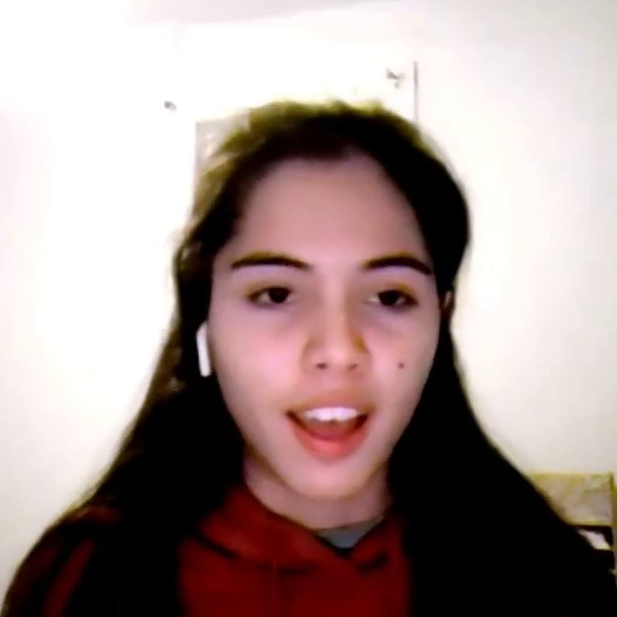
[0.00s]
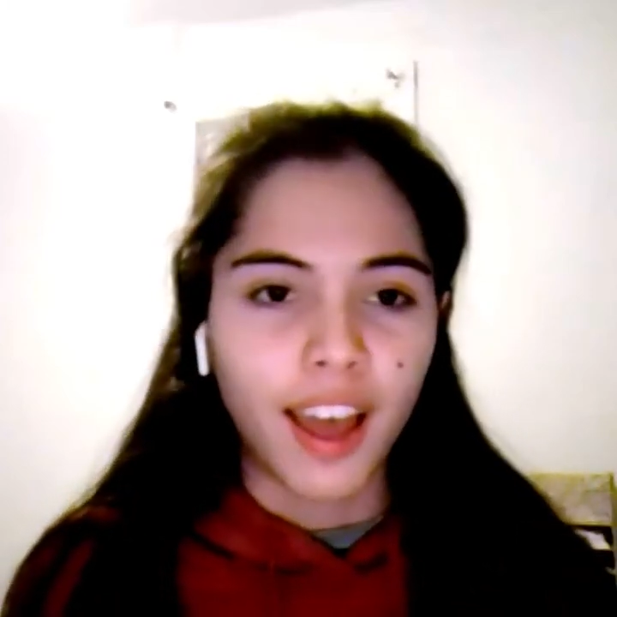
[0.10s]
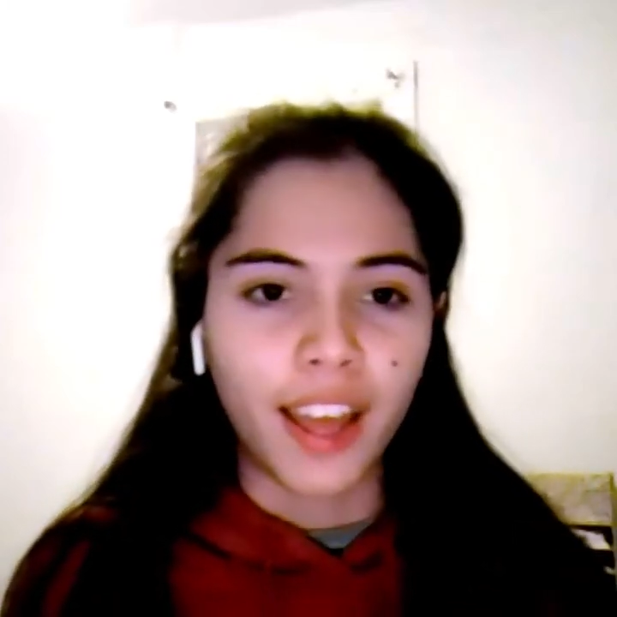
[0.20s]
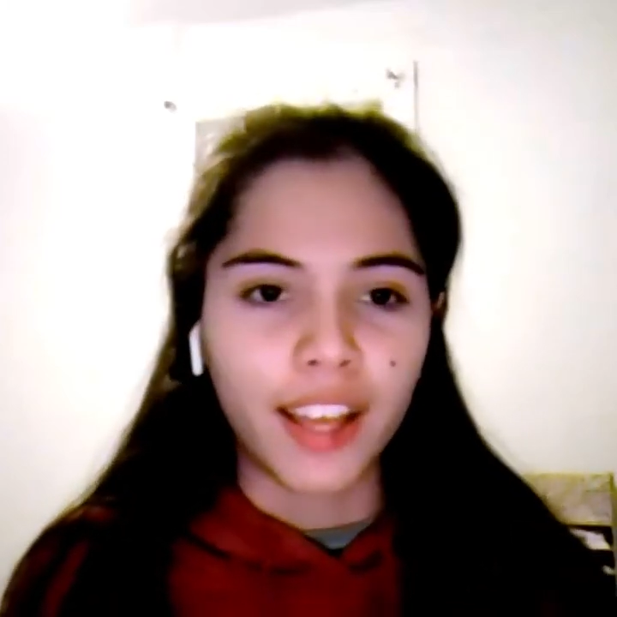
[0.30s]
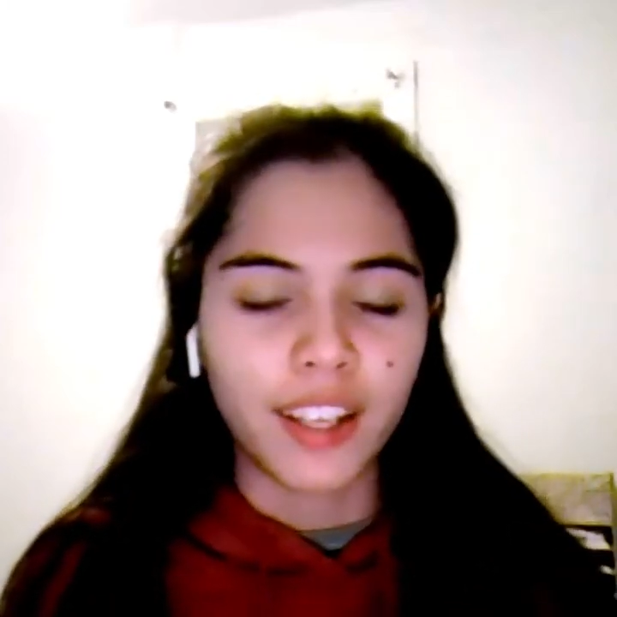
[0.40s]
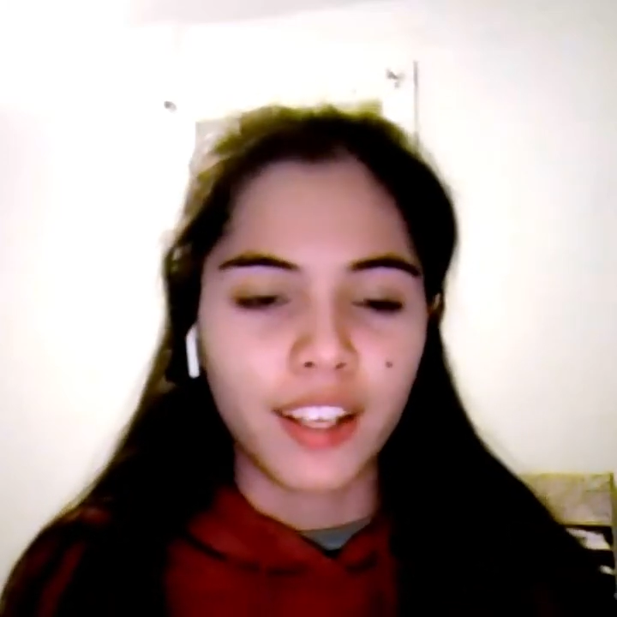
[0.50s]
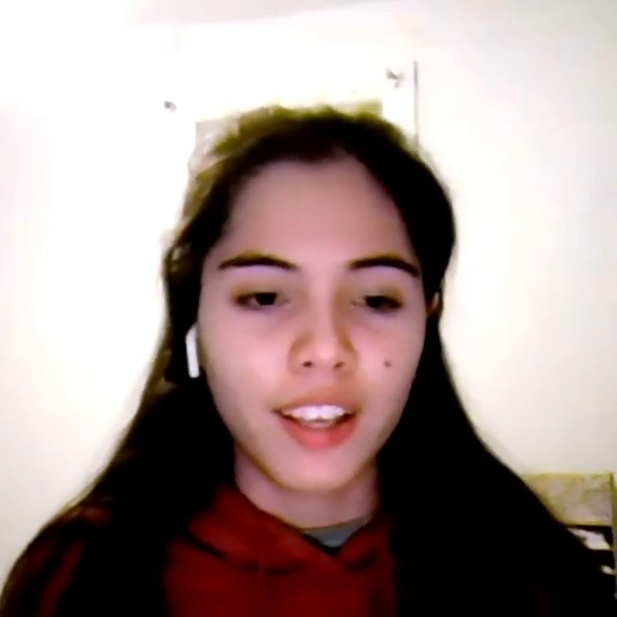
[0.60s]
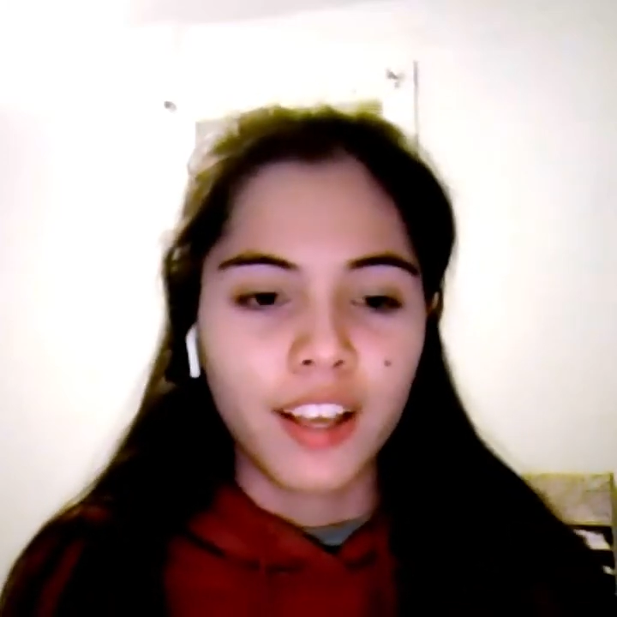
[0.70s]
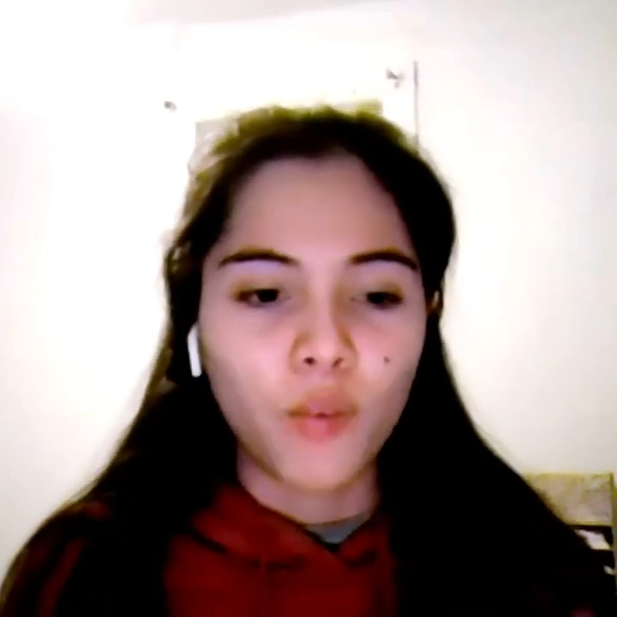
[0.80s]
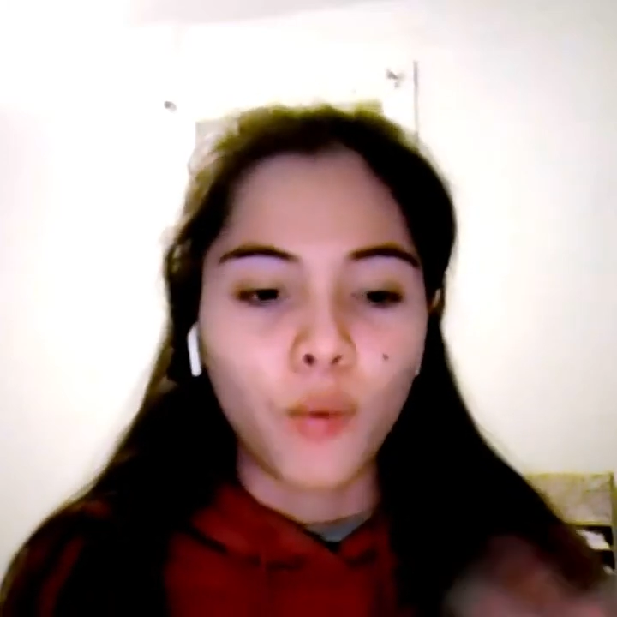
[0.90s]
And
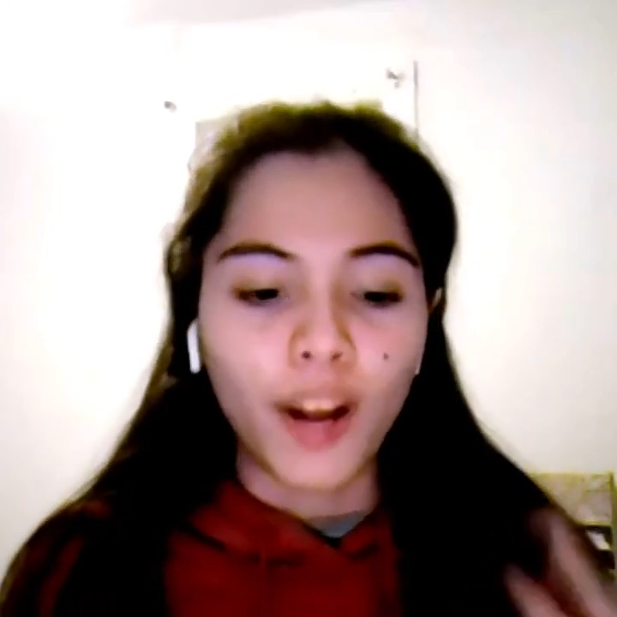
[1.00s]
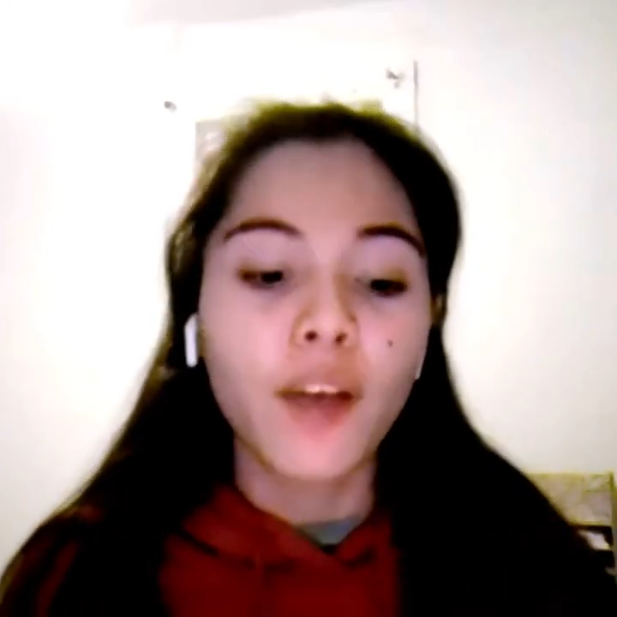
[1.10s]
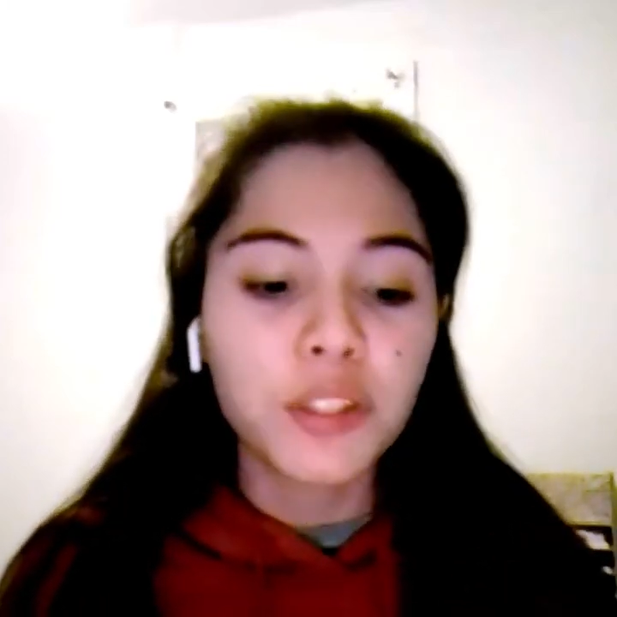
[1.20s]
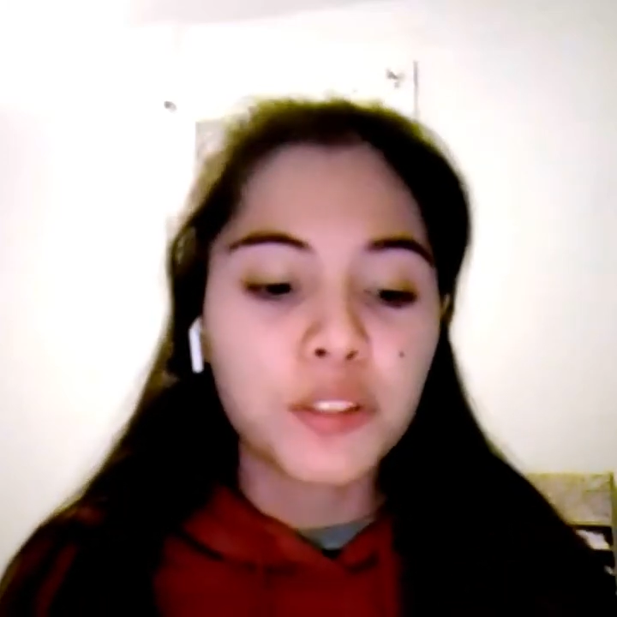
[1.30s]
what I want to